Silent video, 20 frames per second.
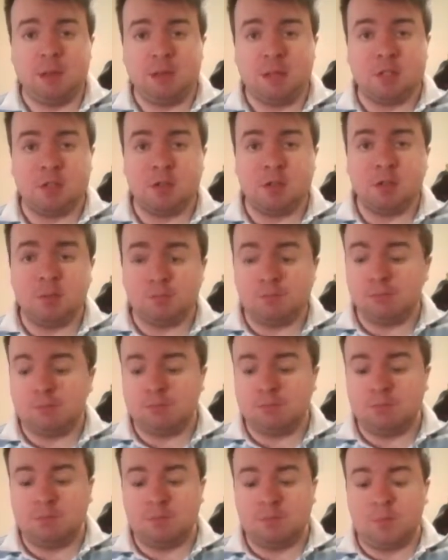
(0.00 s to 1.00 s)
So
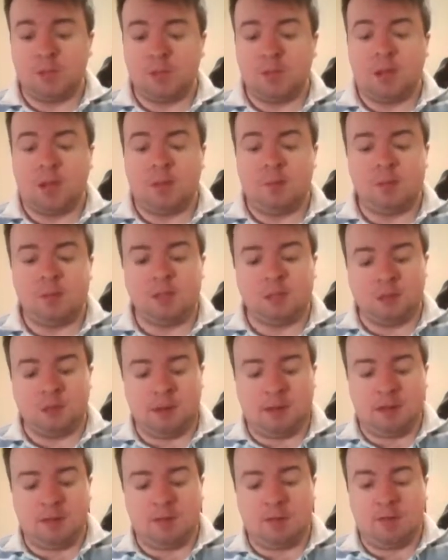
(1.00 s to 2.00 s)
I'm just going
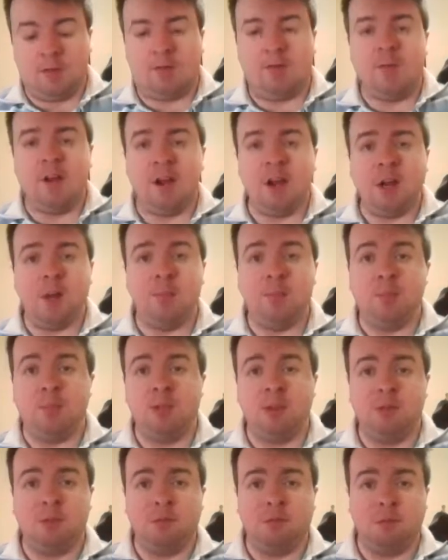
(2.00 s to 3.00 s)
to give a very
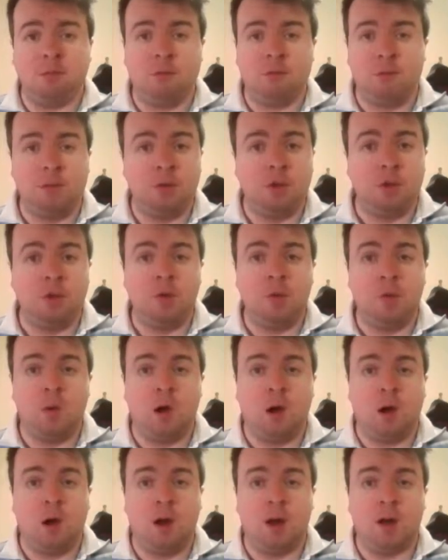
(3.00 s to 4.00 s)
brief review
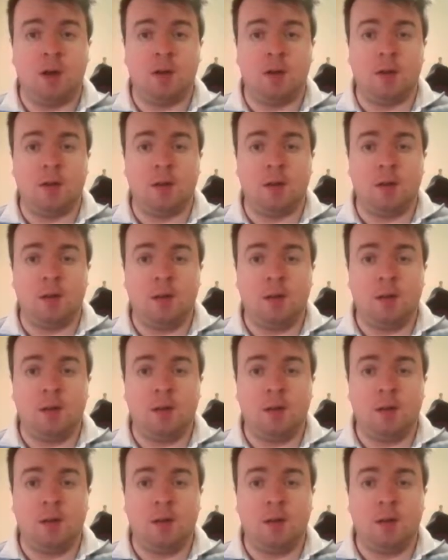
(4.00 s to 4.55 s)
on